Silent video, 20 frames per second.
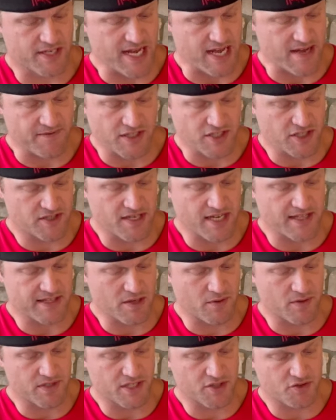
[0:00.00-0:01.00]
half. I just thought
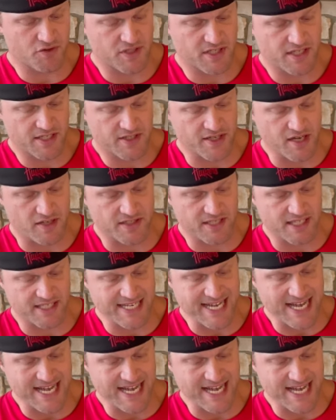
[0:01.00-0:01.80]
that was interesting. Dante